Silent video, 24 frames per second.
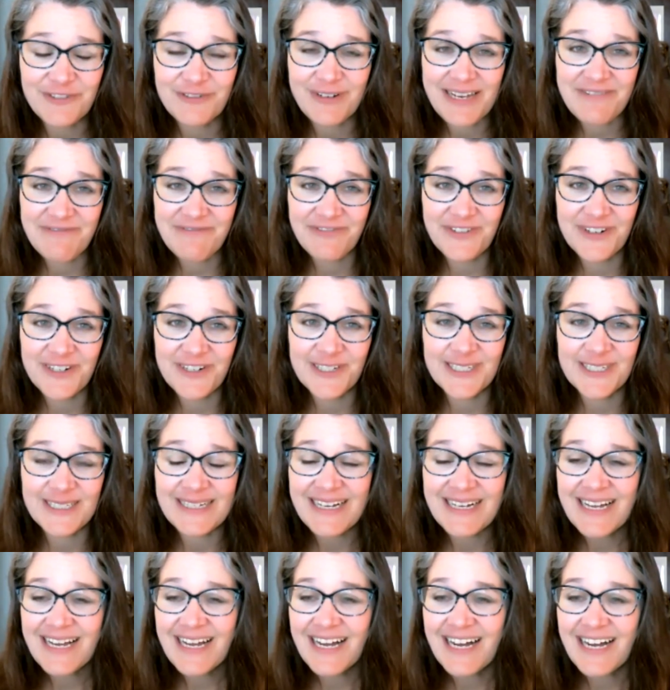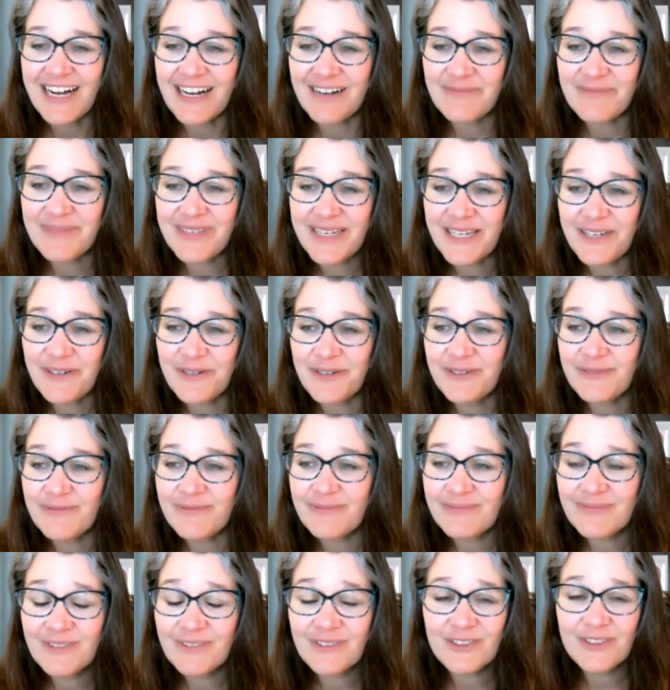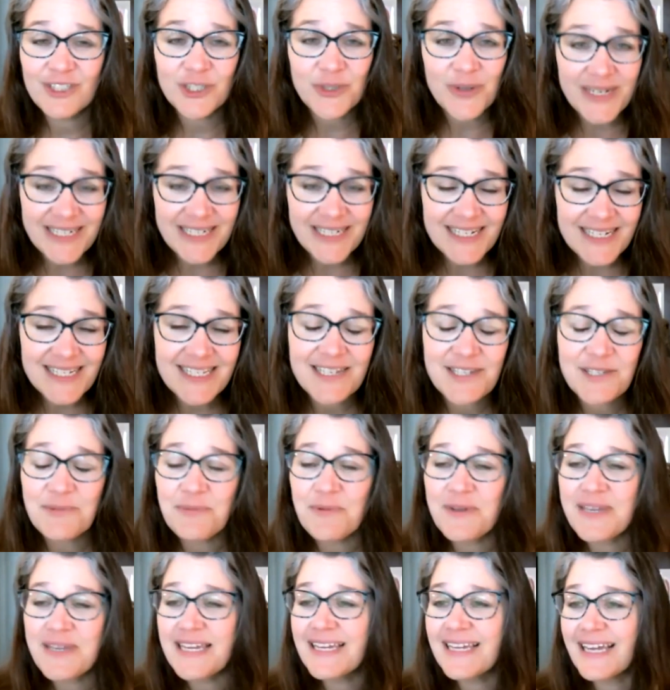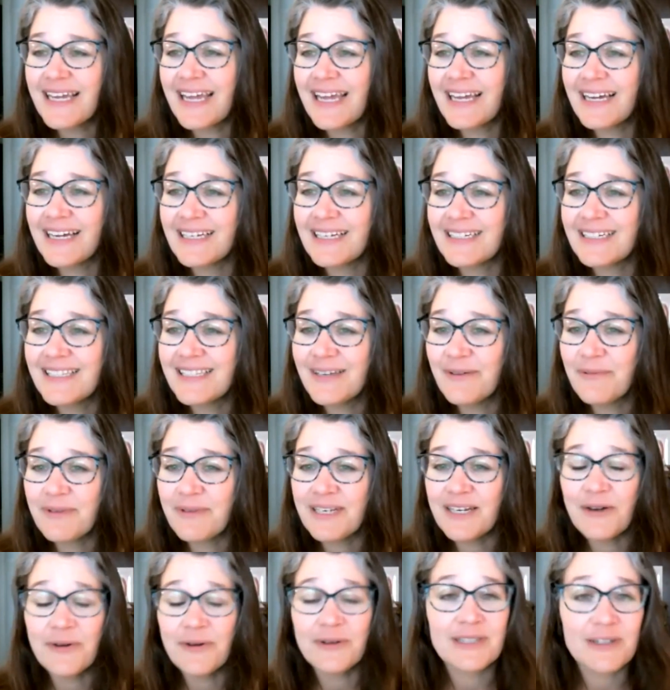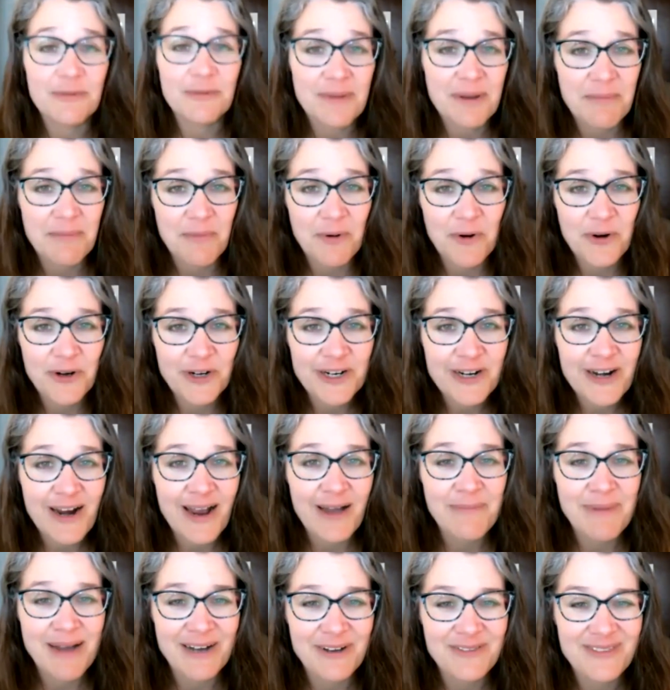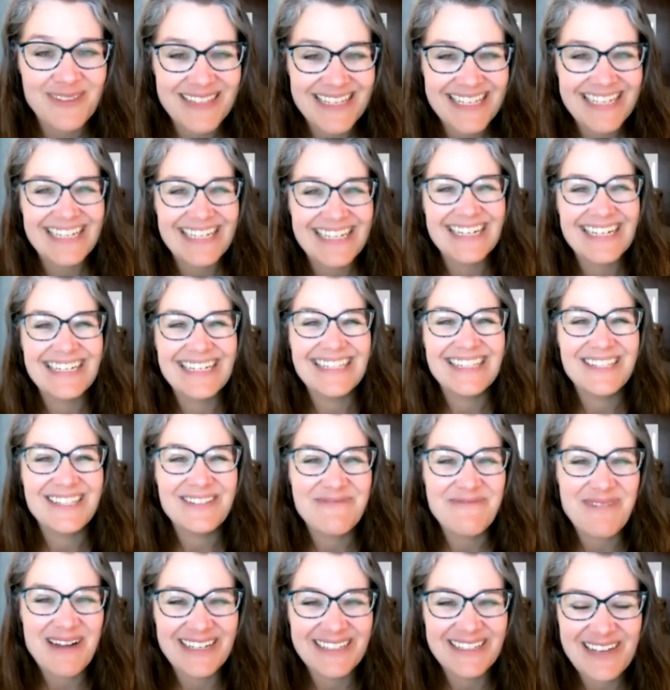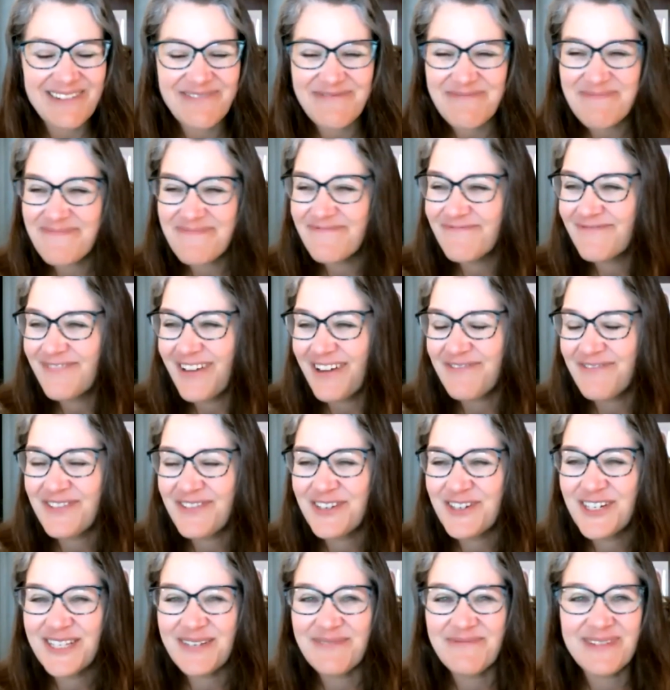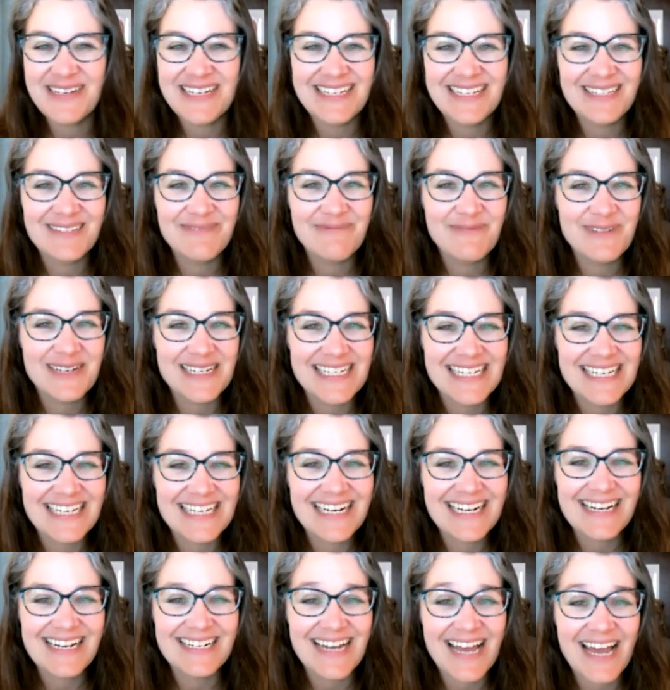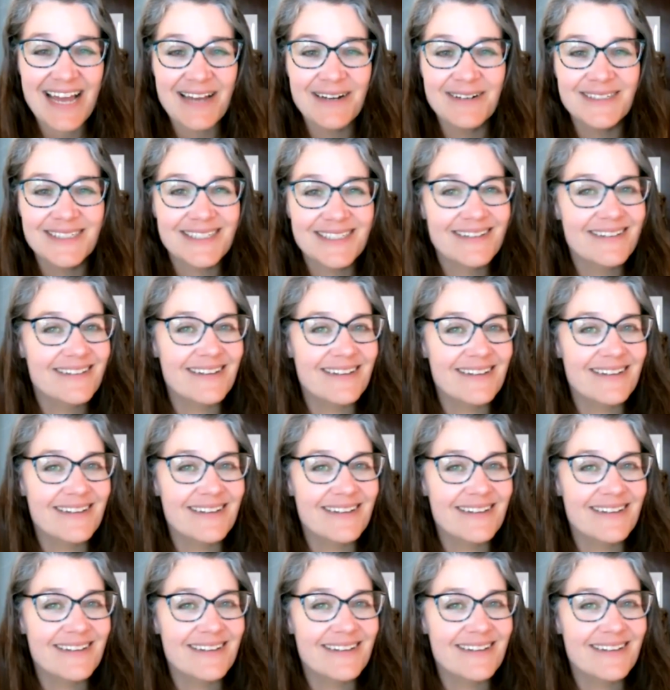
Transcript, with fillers: grateful um, that you joined us this week and that we know a little bit more about the uh, the wildlife refuge than we we did and and